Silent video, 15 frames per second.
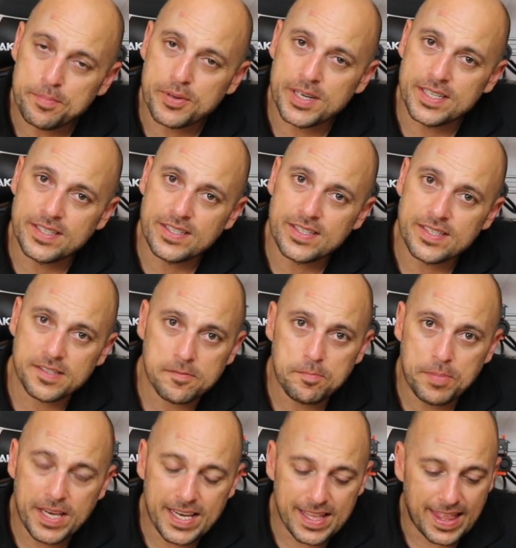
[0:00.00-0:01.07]
Prints
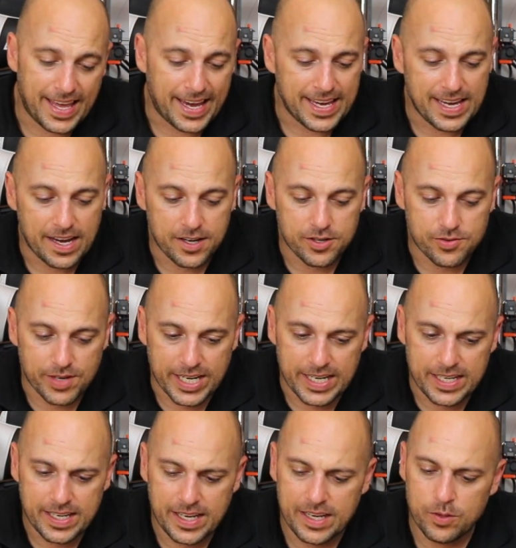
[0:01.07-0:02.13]
P L A Green.